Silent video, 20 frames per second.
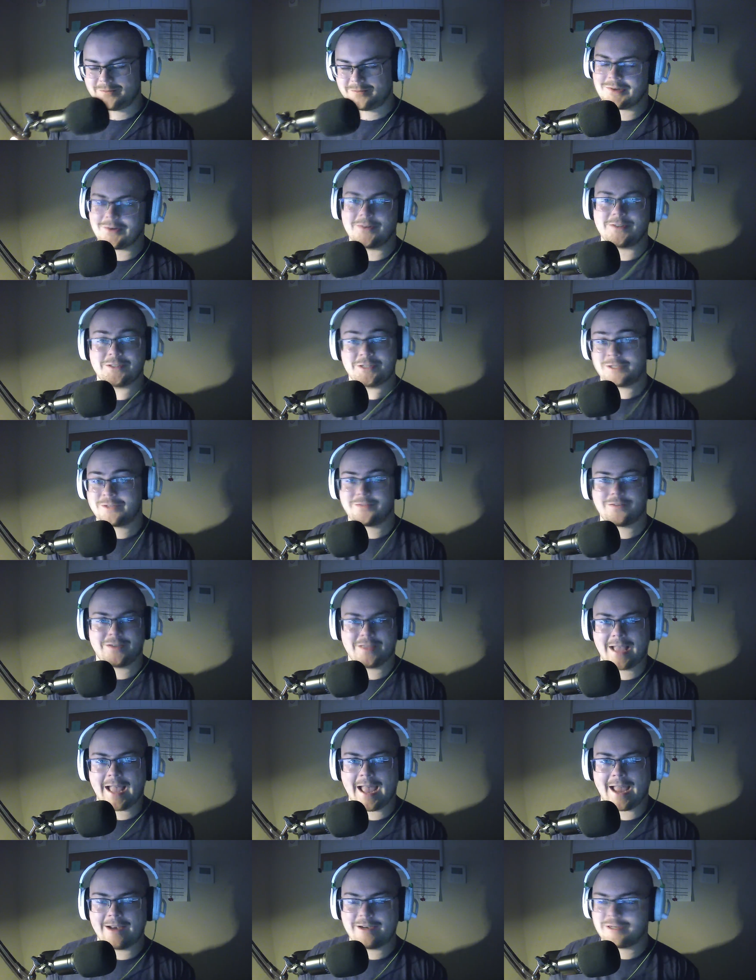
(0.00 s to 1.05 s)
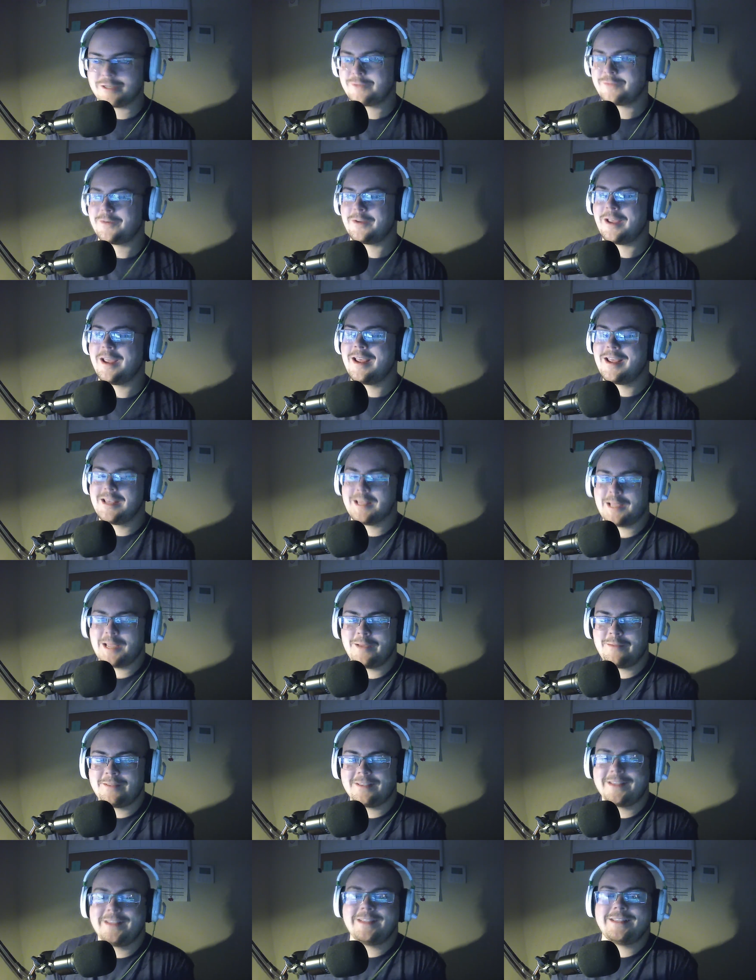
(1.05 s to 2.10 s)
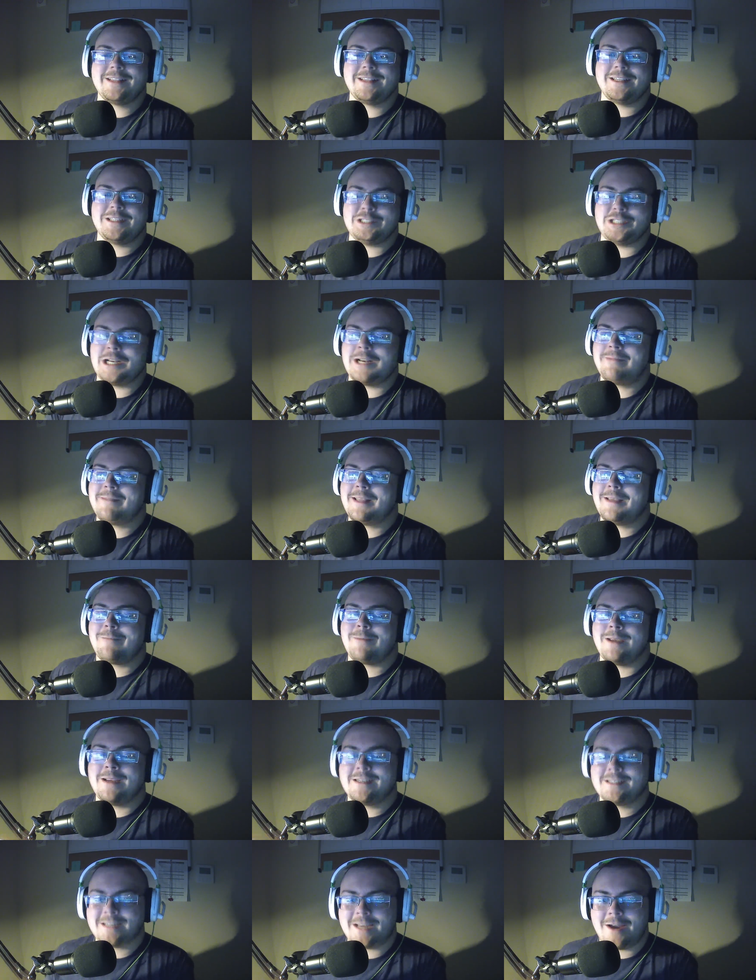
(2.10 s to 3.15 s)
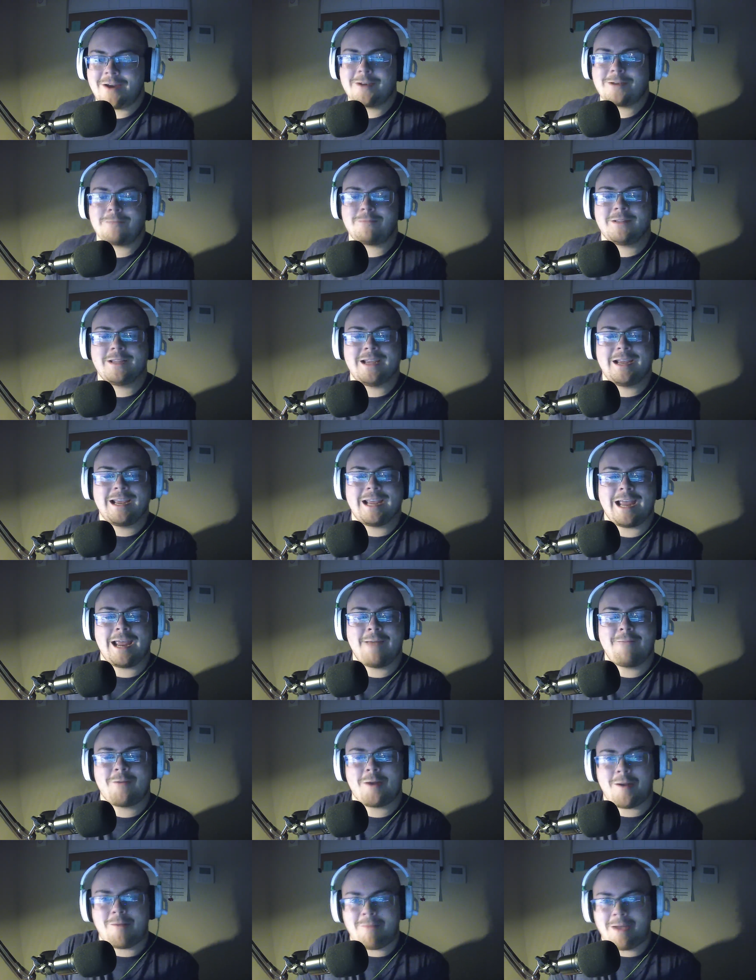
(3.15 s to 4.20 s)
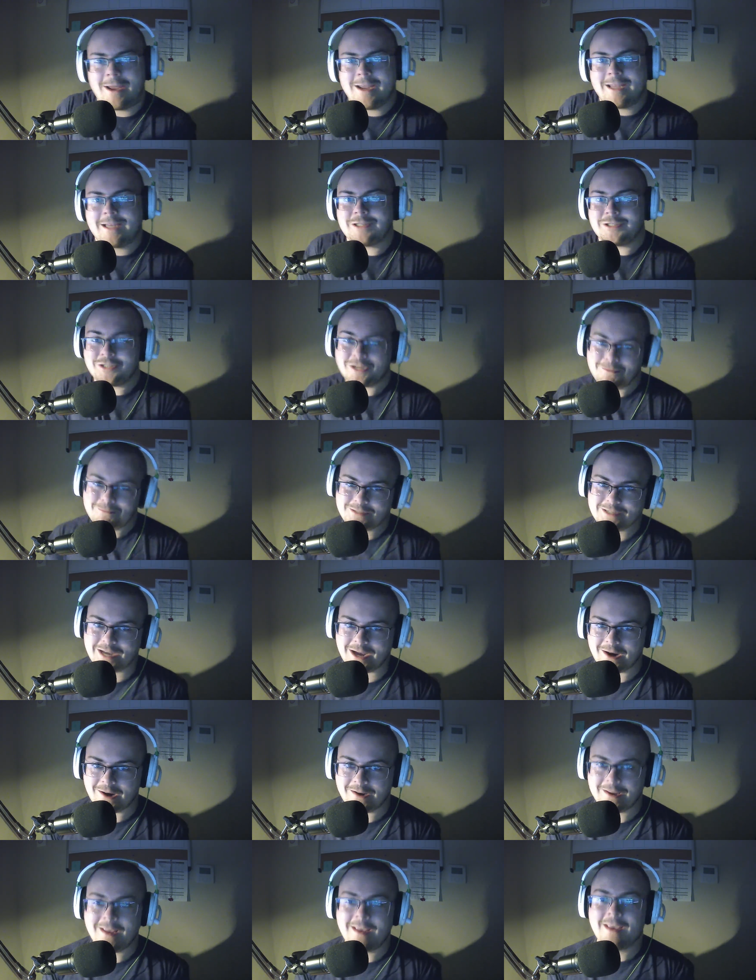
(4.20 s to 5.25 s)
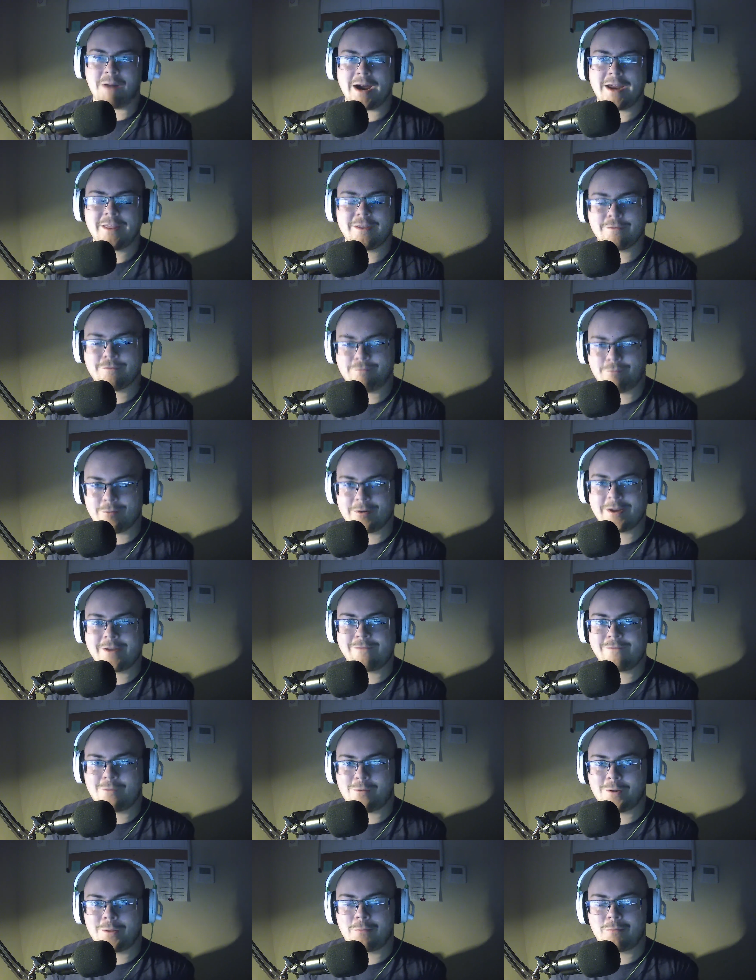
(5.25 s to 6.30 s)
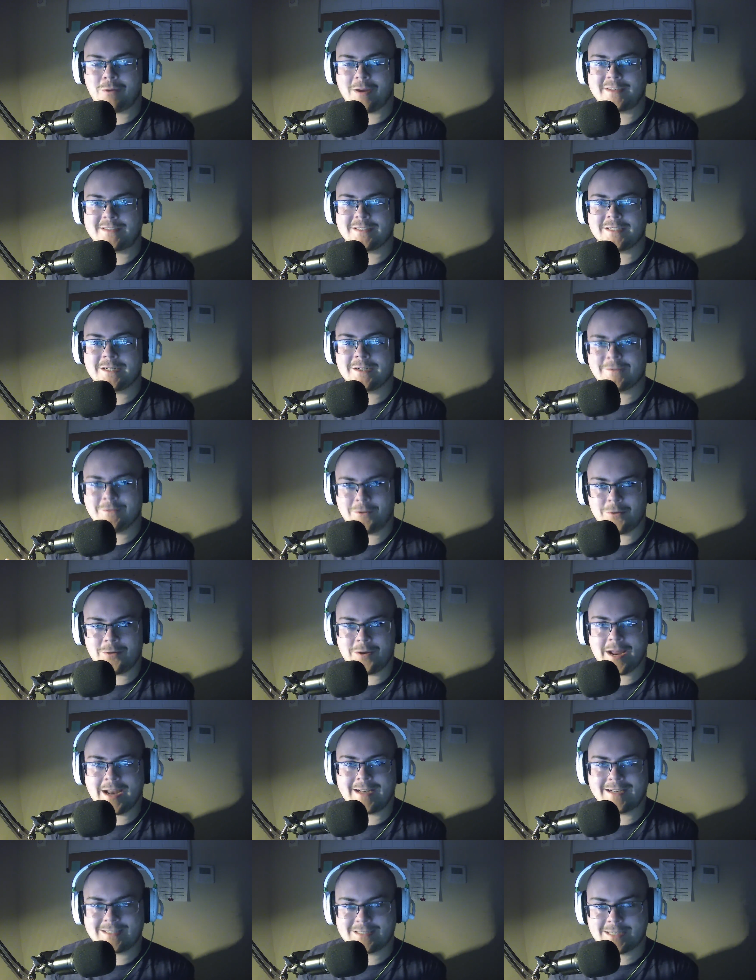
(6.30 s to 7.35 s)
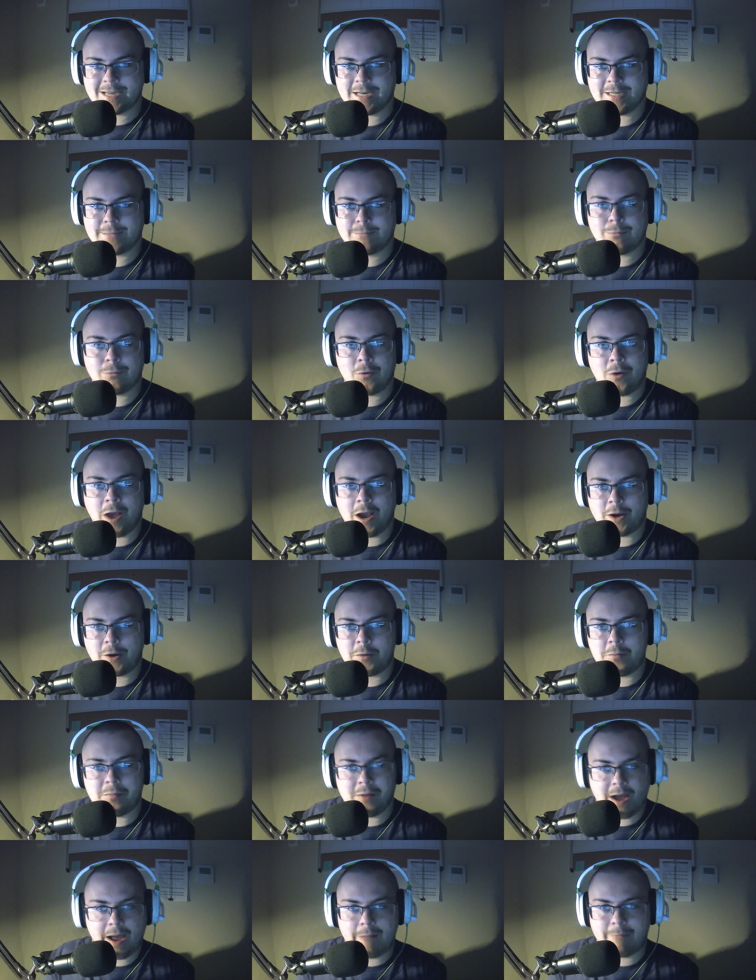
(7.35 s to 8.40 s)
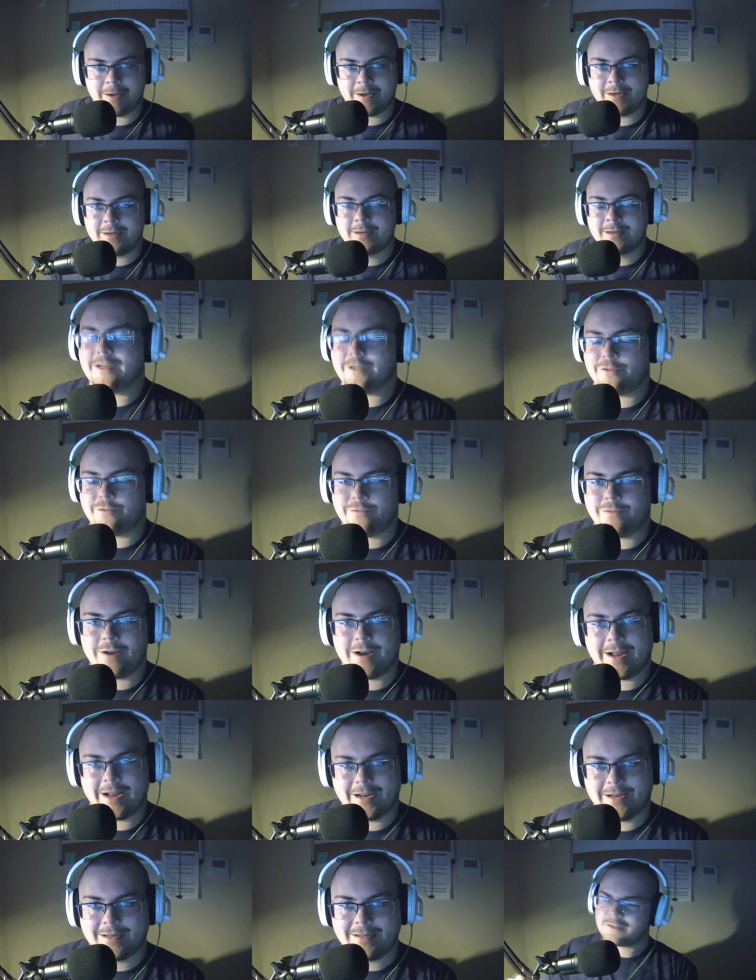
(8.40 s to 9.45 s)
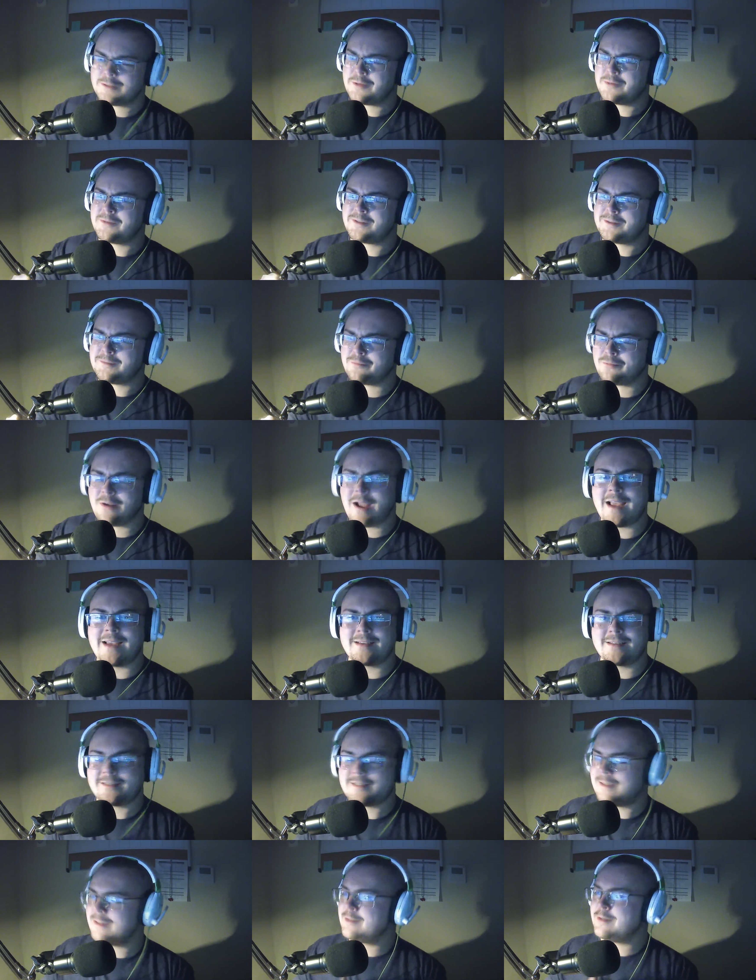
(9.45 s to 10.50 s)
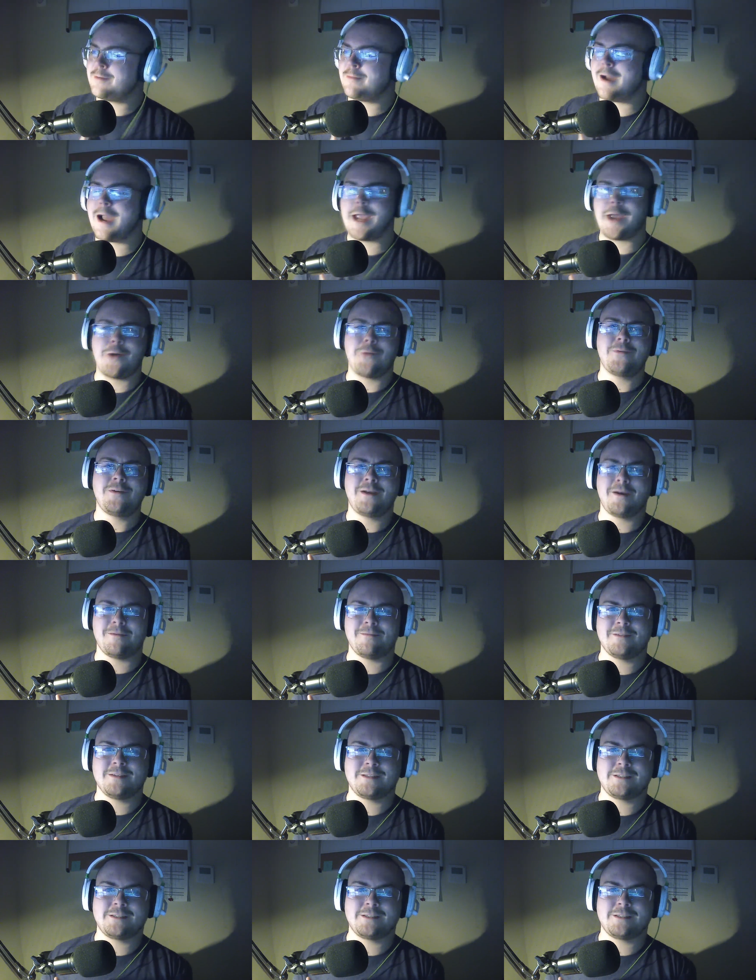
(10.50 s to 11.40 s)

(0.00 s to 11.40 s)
So just for that, just for legitimately being scared to play a game where I might get jump scared by the 44th president of the United States, Barack Obama, is funny. So surprise, to my own